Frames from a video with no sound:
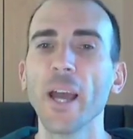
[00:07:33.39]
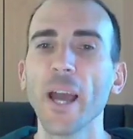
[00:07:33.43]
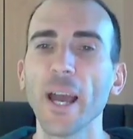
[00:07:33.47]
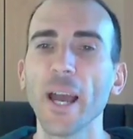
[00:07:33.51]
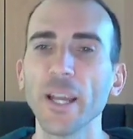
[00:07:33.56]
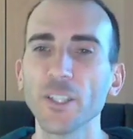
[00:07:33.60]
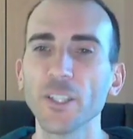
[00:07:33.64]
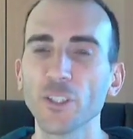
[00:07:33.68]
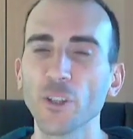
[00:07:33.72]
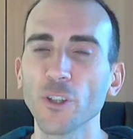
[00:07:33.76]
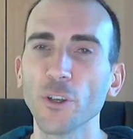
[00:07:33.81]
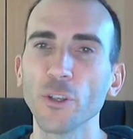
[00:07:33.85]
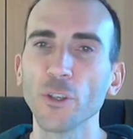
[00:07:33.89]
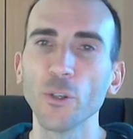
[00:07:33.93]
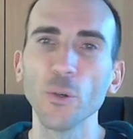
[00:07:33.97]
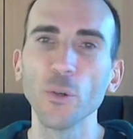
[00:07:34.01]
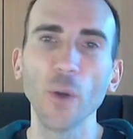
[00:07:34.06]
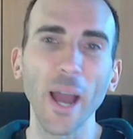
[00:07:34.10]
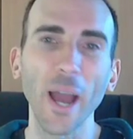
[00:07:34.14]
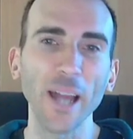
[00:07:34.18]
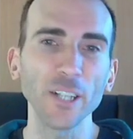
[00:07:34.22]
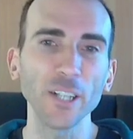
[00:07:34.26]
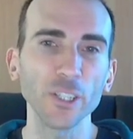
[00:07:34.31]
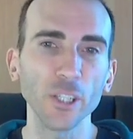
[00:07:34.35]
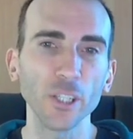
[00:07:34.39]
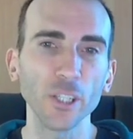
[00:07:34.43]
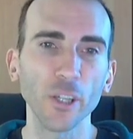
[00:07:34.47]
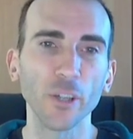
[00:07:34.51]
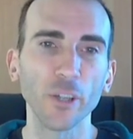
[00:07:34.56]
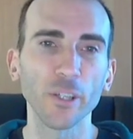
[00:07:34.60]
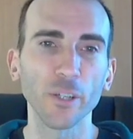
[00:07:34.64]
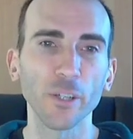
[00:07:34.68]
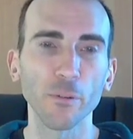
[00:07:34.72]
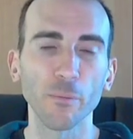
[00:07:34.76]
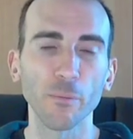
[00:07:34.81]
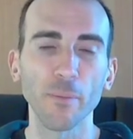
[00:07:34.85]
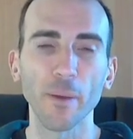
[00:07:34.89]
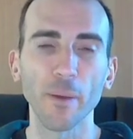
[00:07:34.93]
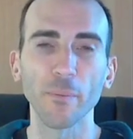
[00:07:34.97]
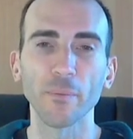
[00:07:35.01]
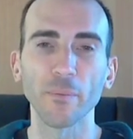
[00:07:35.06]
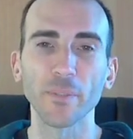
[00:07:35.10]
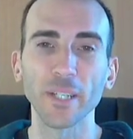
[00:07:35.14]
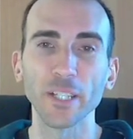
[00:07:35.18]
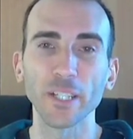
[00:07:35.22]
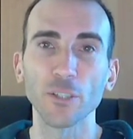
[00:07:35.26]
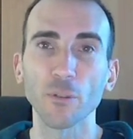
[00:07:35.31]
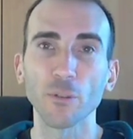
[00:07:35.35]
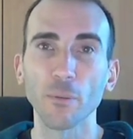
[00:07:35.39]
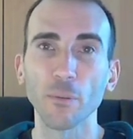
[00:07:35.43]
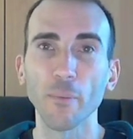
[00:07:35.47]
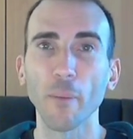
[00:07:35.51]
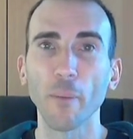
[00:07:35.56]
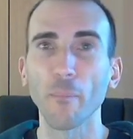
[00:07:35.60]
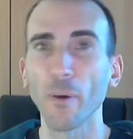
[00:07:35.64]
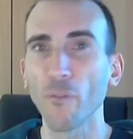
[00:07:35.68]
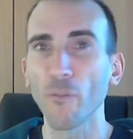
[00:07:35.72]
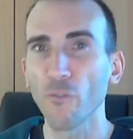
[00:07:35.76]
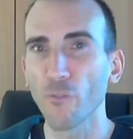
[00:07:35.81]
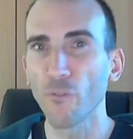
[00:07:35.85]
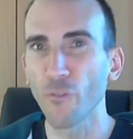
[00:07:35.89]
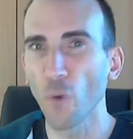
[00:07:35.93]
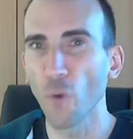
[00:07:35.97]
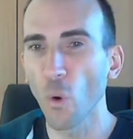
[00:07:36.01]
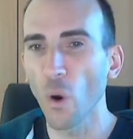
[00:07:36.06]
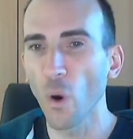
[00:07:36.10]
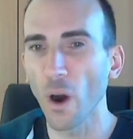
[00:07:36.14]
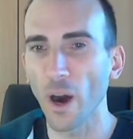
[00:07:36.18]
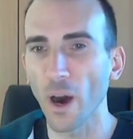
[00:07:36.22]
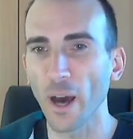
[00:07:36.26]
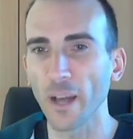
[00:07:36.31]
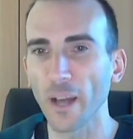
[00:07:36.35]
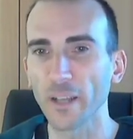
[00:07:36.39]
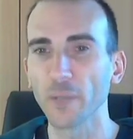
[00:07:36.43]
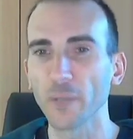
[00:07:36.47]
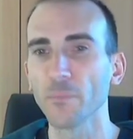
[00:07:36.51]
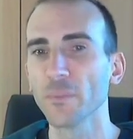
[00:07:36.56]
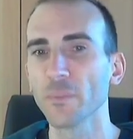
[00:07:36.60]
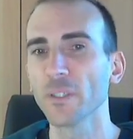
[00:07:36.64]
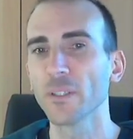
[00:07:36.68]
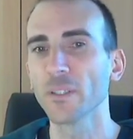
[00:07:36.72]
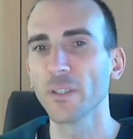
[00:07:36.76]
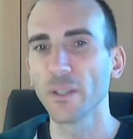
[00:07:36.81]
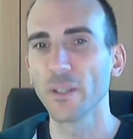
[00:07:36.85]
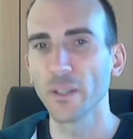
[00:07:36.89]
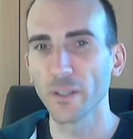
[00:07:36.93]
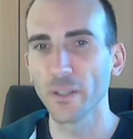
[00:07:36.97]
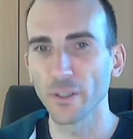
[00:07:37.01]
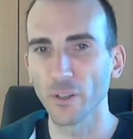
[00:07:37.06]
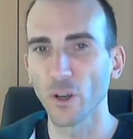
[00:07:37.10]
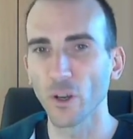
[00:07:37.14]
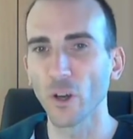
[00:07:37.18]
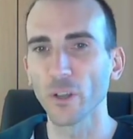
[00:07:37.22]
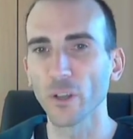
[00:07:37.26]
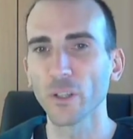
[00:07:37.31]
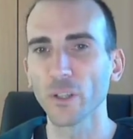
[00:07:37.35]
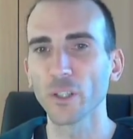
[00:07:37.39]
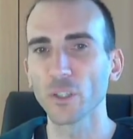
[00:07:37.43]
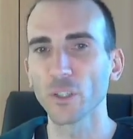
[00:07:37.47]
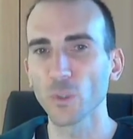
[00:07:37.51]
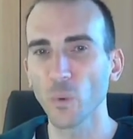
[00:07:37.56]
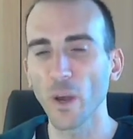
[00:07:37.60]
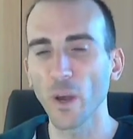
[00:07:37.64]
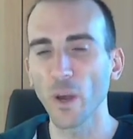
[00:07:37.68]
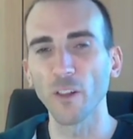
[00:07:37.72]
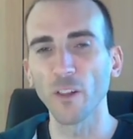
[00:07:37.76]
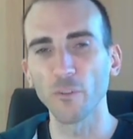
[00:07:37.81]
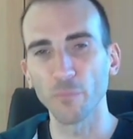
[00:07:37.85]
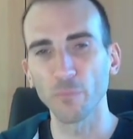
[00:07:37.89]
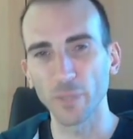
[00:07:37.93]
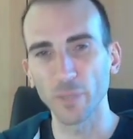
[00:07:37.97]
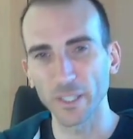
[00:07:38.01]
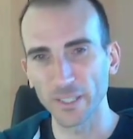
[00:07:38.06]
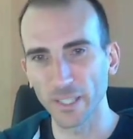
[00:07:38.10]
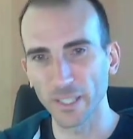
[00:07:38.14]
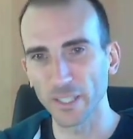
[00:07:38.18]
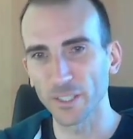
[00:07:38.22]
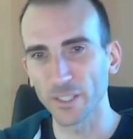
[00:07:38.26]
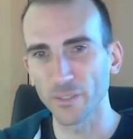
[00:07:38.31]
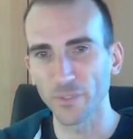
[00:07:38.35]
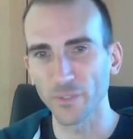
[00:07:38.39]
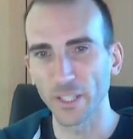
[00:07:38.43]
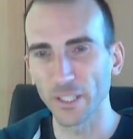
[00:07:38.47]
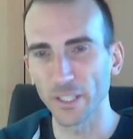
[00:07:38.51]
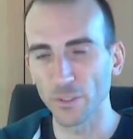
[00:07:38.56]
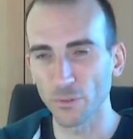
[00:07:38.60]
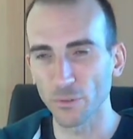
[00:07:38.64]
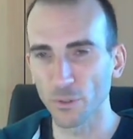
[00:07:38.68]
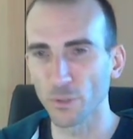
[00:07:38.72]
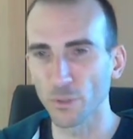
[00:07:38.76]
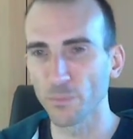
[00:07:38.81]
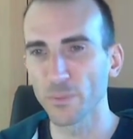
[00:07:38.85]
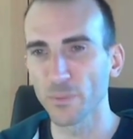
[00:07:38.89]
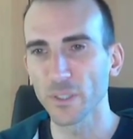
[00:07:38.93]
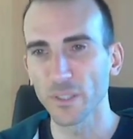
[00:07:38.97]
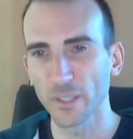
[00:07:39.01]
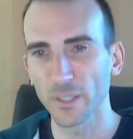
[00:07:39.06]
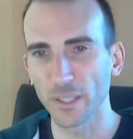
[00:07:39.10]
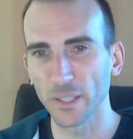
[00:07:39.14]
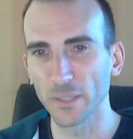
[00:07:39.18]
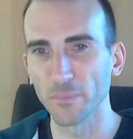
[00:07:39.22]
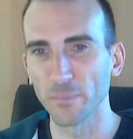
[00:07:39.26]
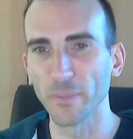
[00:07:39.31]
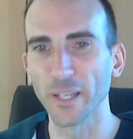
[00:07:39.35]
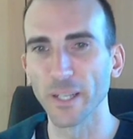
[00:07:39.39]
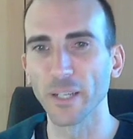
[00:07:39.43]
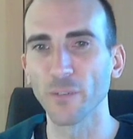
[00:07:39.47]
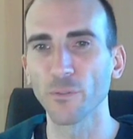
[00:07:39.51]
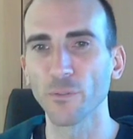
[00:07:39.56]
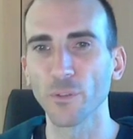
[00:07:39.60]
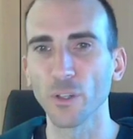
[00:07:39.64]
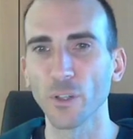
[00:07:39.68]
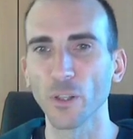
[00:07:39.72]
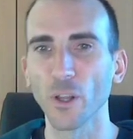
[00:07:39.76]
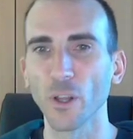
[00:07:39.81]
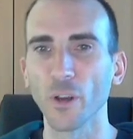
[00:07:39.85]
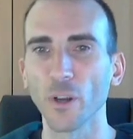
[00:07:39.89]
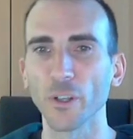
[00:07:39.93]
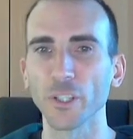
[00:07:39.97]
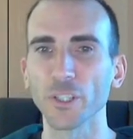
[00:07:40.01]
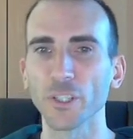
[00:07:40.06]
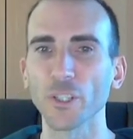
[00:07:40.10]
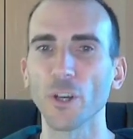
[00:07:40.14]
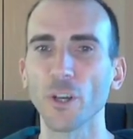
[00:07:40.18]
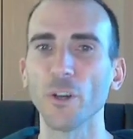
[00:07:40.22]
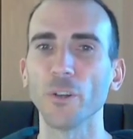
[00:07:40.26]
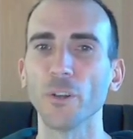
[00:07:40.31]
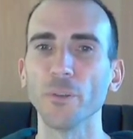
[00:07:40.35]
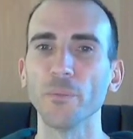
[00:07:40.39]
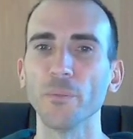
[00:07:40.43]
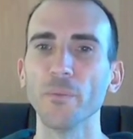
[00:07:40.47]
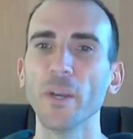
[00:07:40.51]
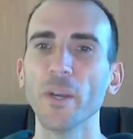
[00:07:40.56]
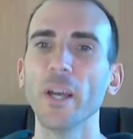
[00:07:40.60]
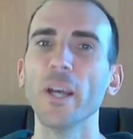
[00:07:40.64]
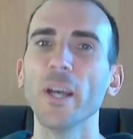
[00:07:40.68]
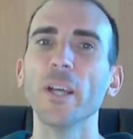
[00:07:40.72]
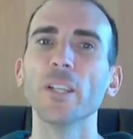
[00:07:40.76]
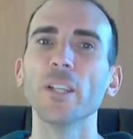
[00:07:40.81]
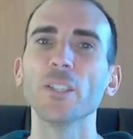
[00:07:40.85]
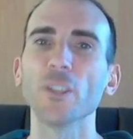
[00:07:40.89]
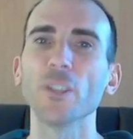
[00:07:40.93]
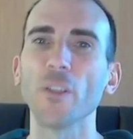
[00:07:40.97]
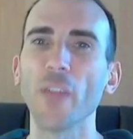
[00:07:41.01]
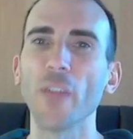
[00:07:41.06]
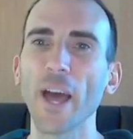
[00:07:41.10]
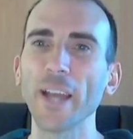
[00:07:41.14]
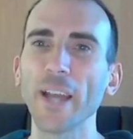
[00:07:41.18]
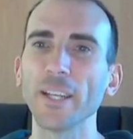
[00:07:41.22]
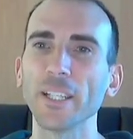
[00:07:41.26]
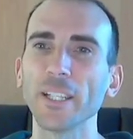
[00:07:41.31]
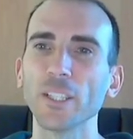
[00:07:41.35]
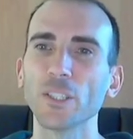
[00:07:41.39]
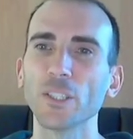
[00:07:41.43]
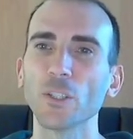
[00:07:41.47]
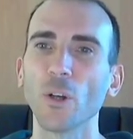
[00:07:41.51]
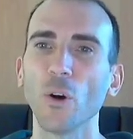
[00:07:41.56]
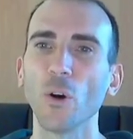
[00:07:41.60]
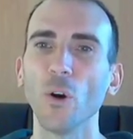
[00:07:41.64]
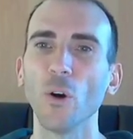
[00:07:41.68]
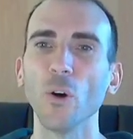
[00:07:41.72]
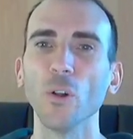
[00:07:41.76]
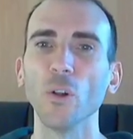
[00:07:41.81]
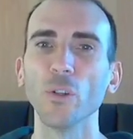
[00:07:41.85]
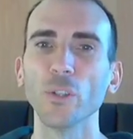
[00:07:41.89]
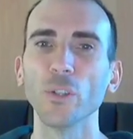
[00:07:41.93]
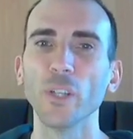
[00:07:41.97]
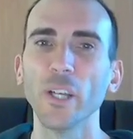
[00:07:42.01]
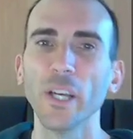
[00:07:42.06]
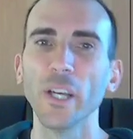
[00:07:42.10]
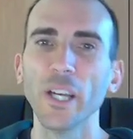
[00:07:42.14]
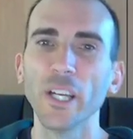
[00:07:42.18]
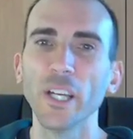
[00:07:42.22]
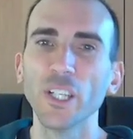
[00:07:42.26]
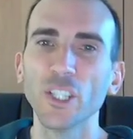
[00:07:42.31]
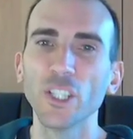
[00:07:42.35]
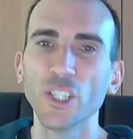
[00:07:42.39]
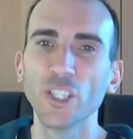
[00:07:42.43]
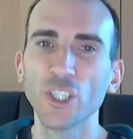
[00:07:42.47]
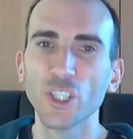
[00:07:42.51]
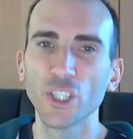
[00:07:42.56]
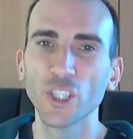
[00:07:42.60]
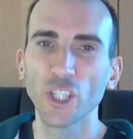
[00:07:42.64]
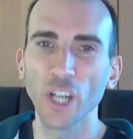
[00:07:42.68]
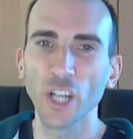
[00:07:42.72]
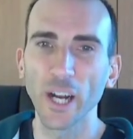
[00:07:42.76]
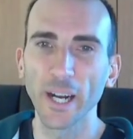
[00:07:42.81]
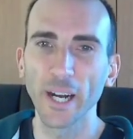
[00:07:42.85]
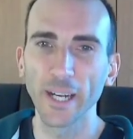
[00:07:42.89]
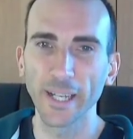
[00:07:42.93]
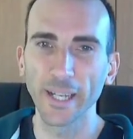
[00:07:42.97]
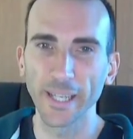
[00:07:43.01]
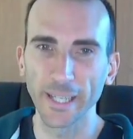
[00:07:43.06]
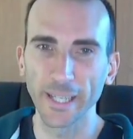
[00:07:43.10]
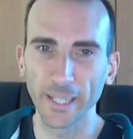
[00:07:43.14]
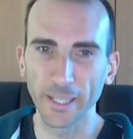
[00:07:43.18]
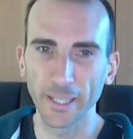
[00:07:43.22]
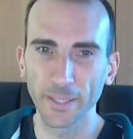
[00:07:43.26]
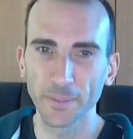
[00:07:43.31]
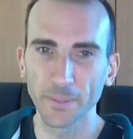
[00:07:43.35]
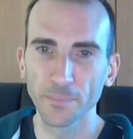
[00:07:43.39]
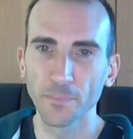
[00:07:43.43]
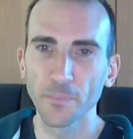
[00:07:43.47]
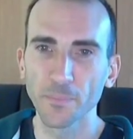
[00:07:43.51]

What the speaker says: And so you actually only need to remember 4 items, not 12, because each of these groups is meaningful on its own. So that is called chunking.